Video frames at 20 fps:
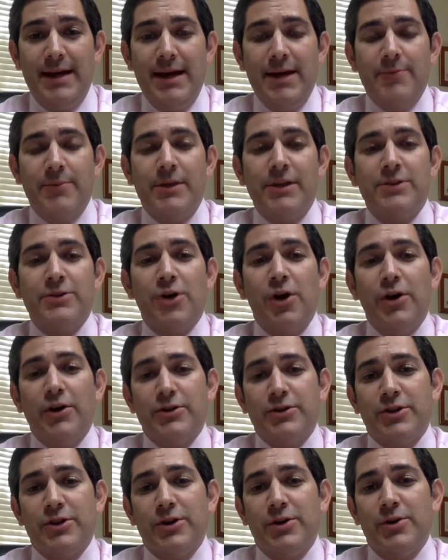but is
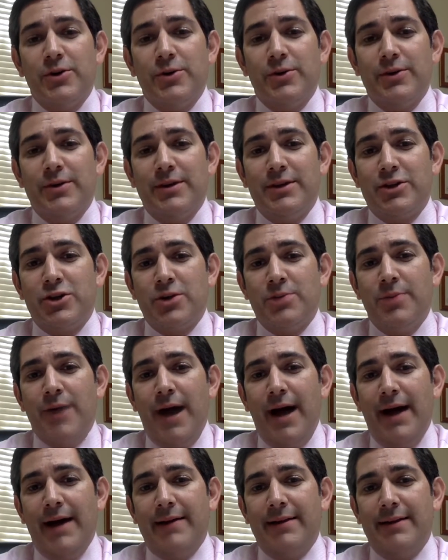also the
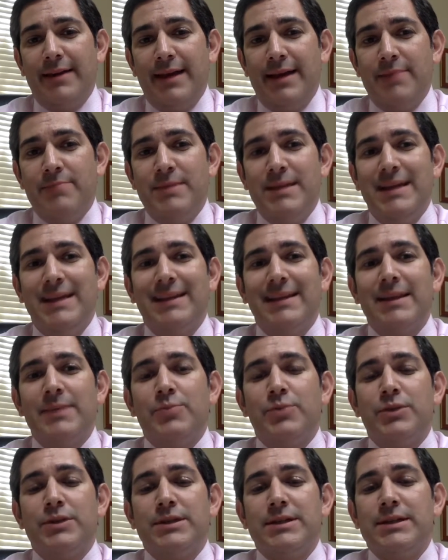Shabbat that immediately
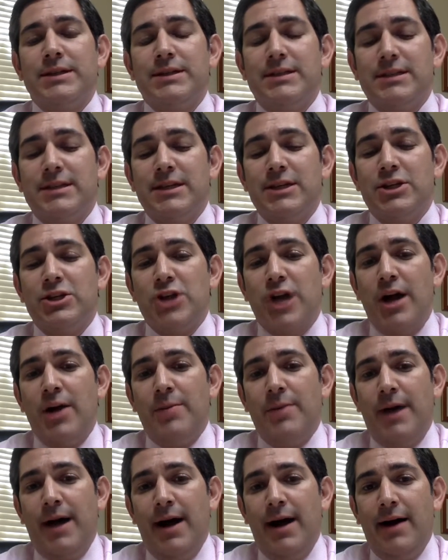precedes Tisha
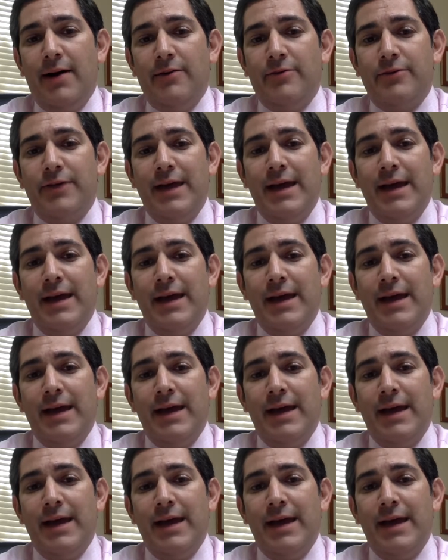B'Av.